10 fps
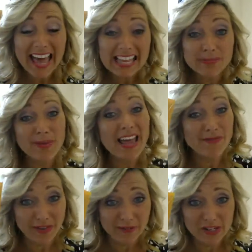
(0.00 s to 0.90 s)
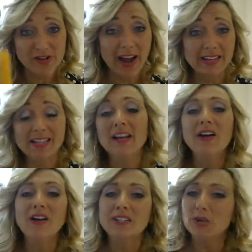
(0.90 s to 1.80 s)
SPF 50, you guys.
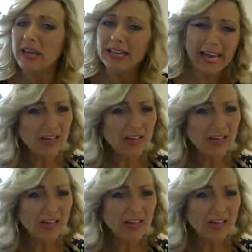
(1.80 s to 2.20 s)
So in